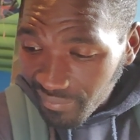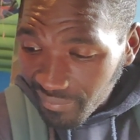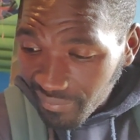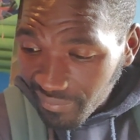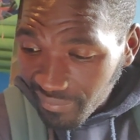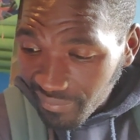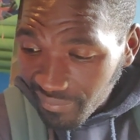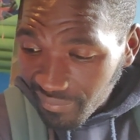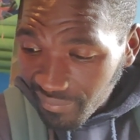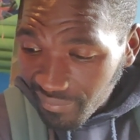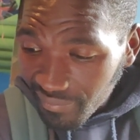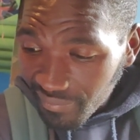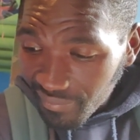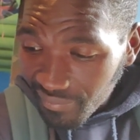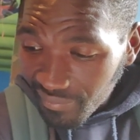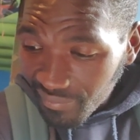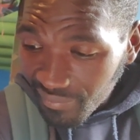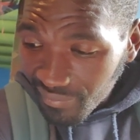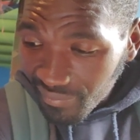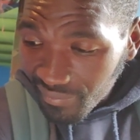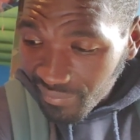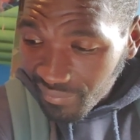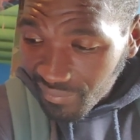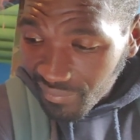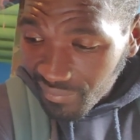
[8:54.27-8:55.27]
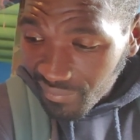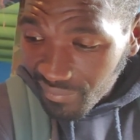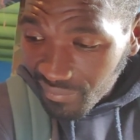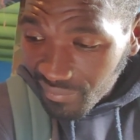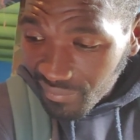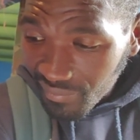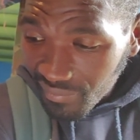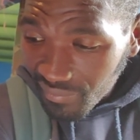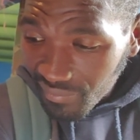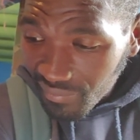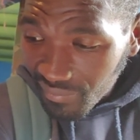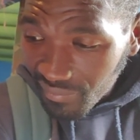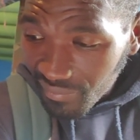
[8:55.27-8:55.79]

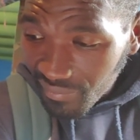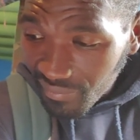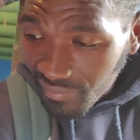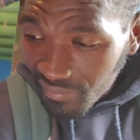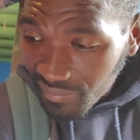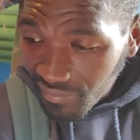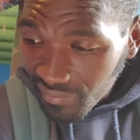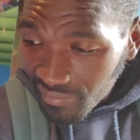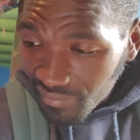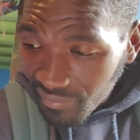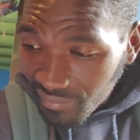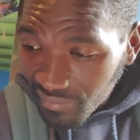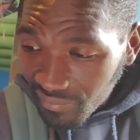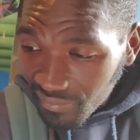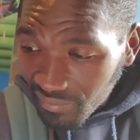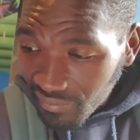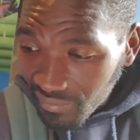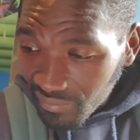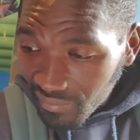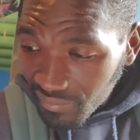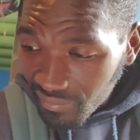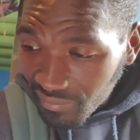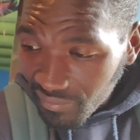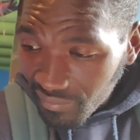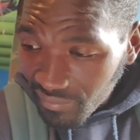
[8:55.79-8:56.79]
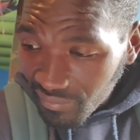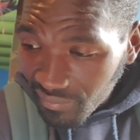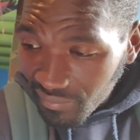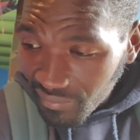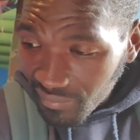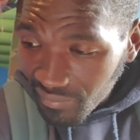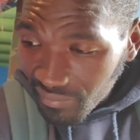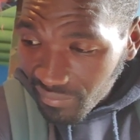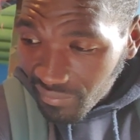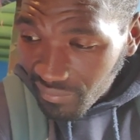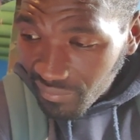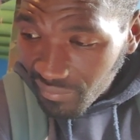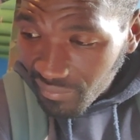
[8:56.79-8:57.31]

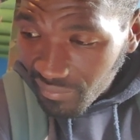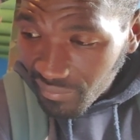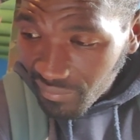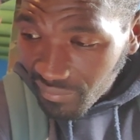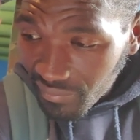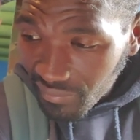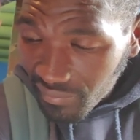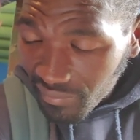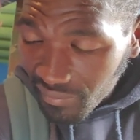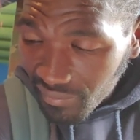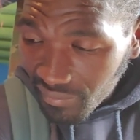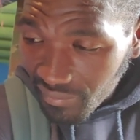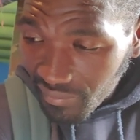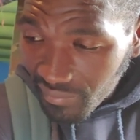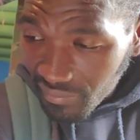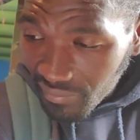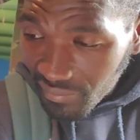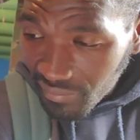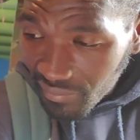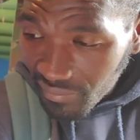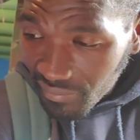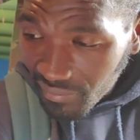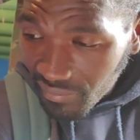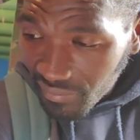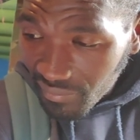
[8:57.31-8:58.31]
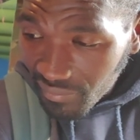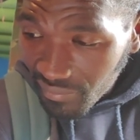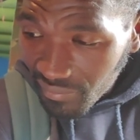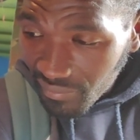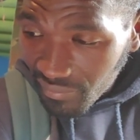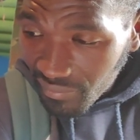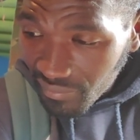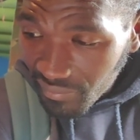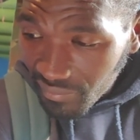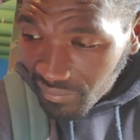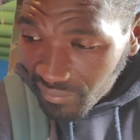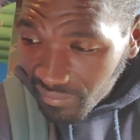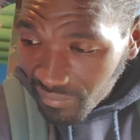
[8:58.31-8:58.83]

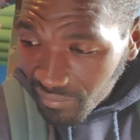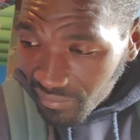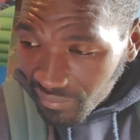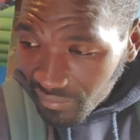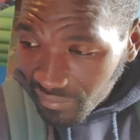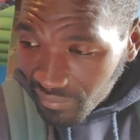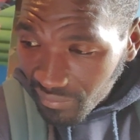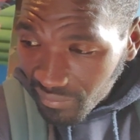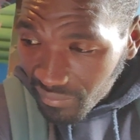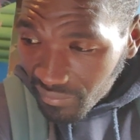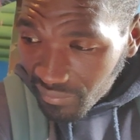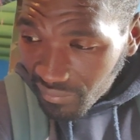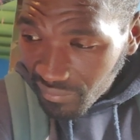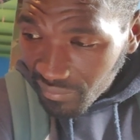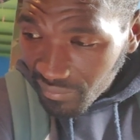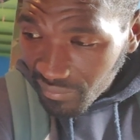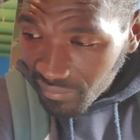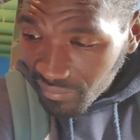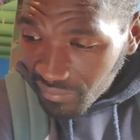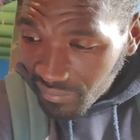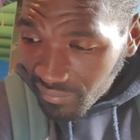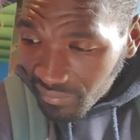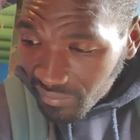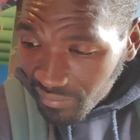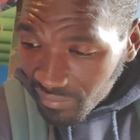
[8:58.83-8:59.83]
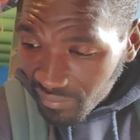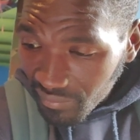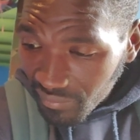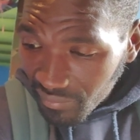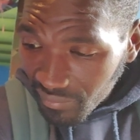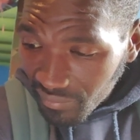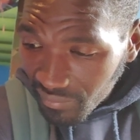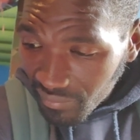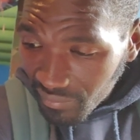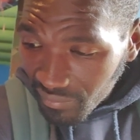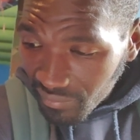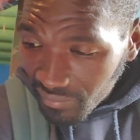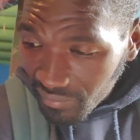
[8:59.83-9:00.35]

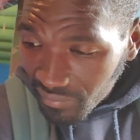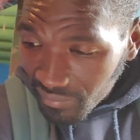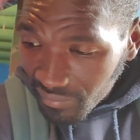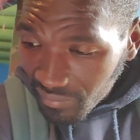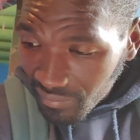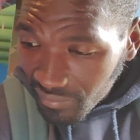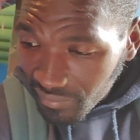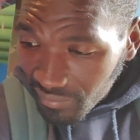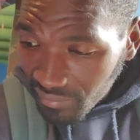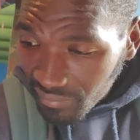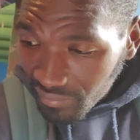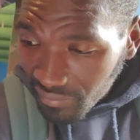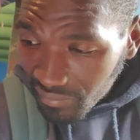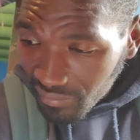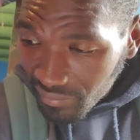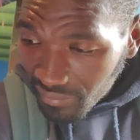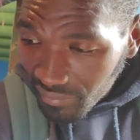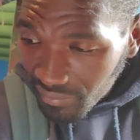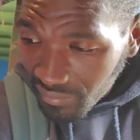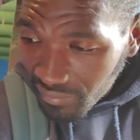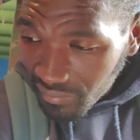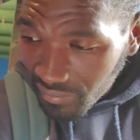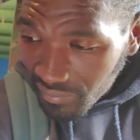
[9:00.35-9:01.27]
No words are spoken by the person on screen.